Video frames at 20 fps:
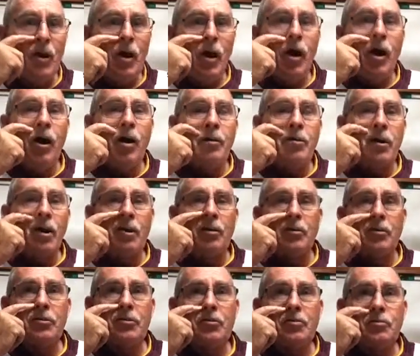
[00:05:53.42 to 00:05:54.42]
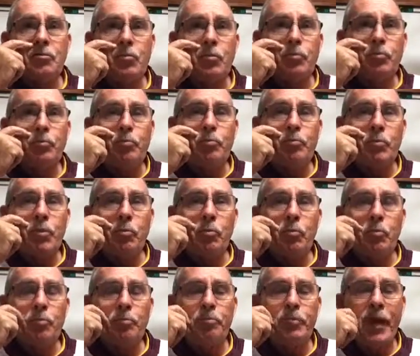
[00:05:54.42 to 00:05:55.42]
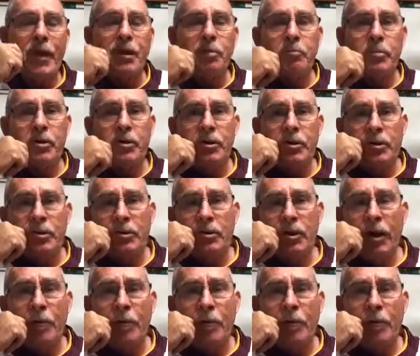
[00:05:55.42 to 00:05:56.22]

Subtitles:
Oh, look, back of Burke.